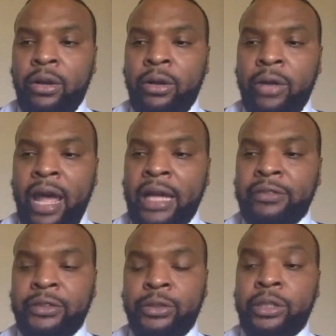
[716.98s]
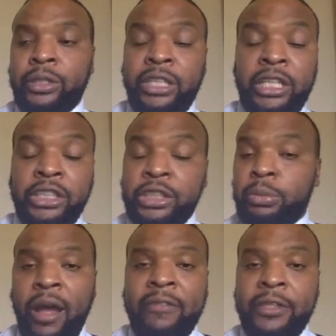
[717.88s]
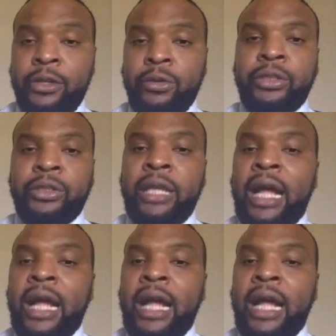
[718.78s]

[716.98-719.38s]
activist organizations, private donors